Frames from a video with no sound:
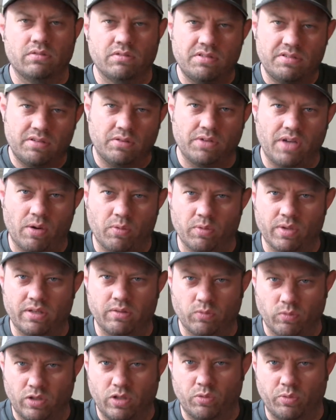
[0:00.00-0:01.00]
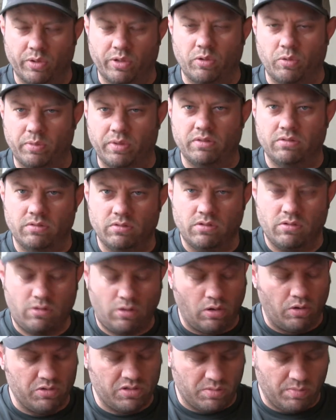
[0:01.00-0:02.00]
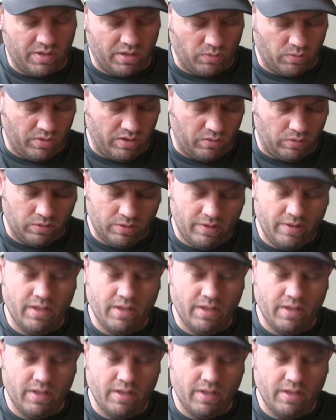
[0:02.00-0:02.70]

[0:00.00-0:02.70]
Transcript: Still not real, but close to being real.